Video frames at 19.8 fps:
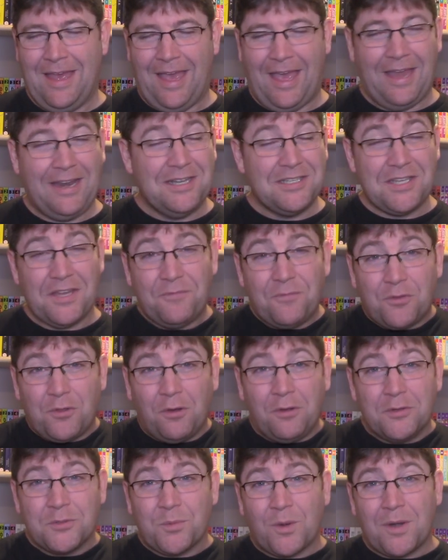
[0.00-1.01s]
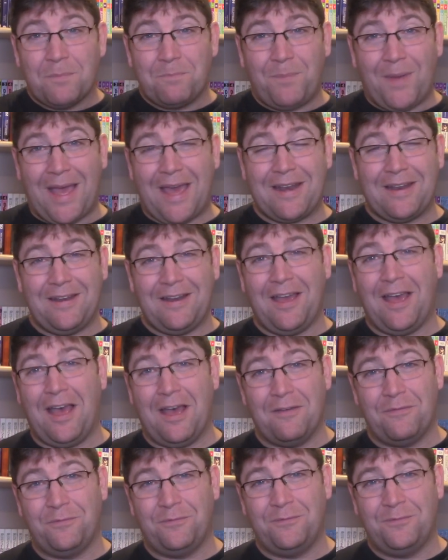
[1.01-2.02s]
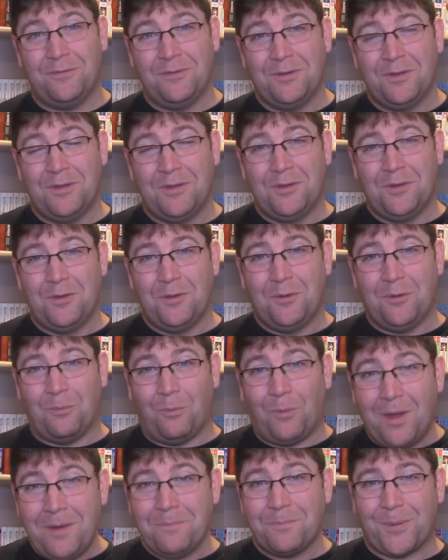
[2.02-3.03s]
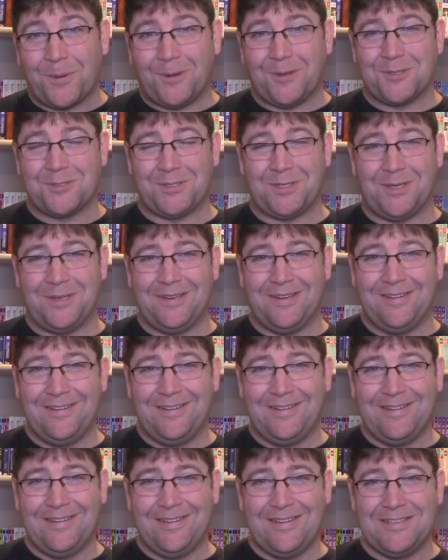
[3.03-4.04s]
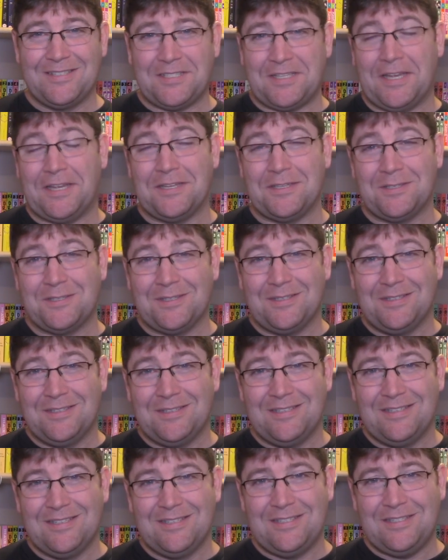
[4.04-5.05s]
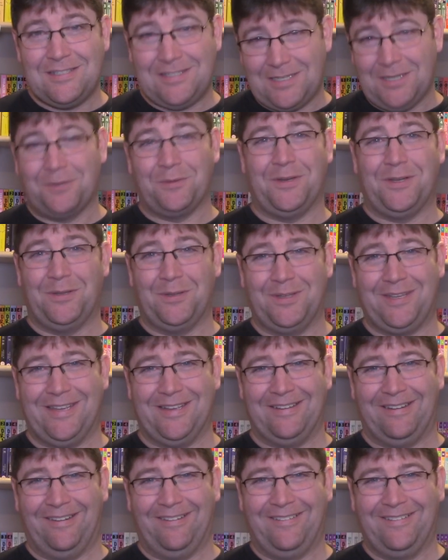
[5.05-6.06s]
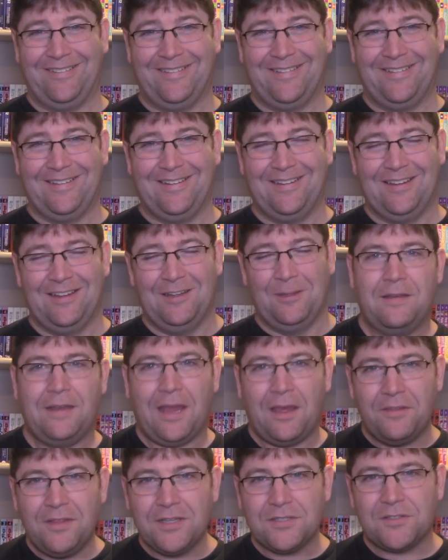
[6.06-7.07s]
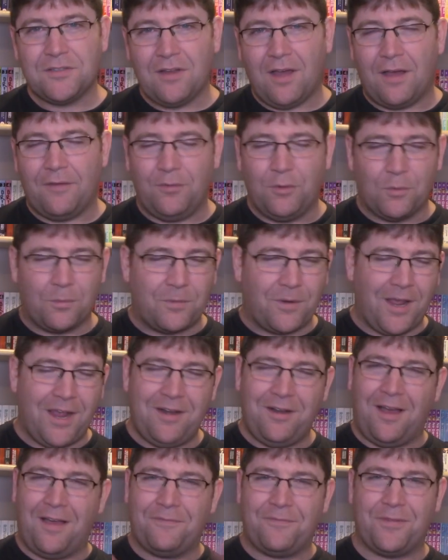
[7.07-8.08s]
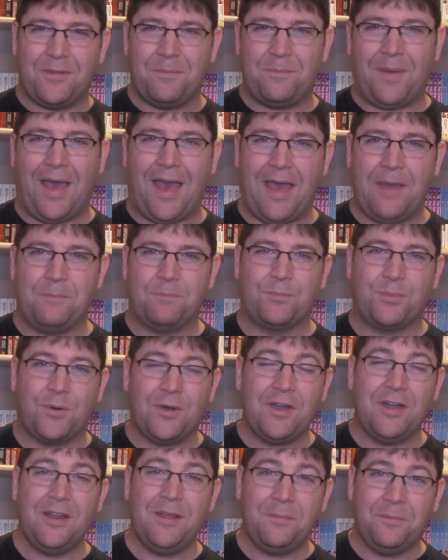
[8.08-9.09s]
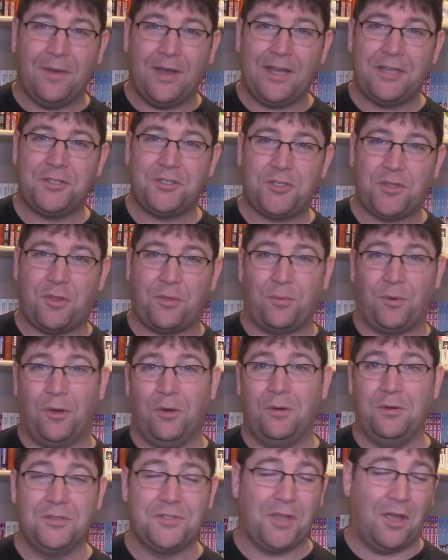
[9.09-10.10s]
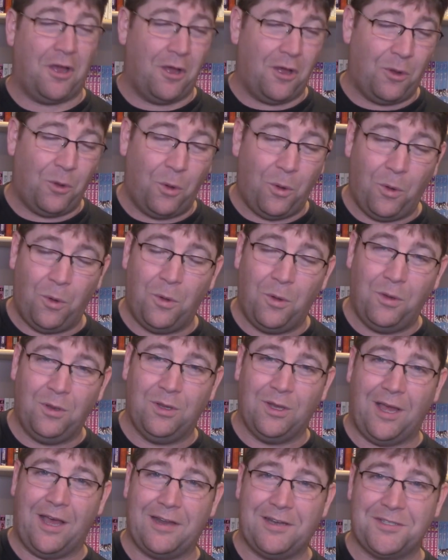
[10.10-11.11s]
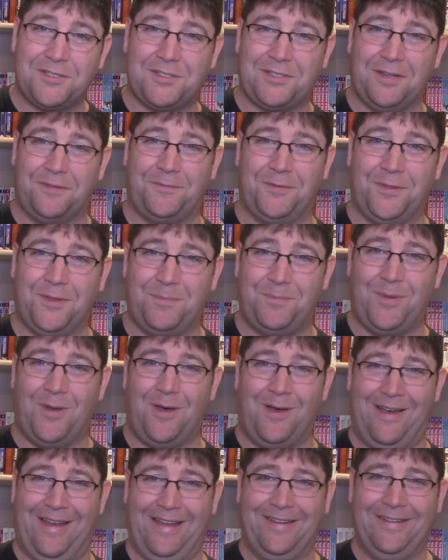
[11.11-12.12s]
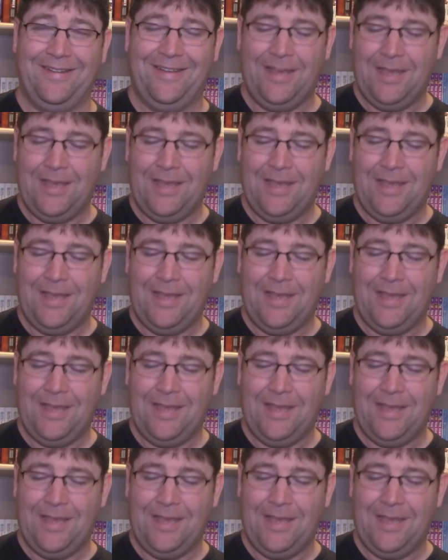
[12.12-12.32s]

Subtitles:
And as if those weren't bad enough, one person says serial killer. Now, this novel right off the bat pretty much throws a whole lot of stuff in the pot.